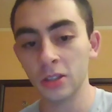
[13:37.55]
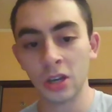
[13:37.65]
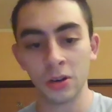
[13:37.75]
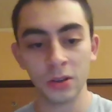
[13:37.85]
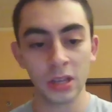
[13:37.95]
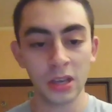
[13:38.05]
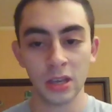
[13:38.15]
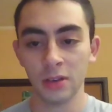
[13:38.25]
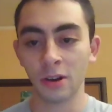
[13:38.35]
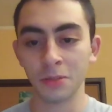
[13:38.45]
So
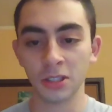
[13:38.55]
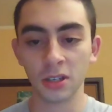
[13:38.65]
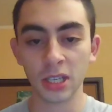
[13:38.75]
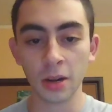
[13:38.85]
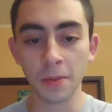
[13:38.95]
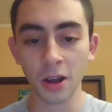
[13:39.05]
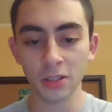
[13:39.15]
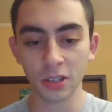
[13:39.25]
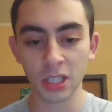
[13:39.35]
Robson starts eating pawns,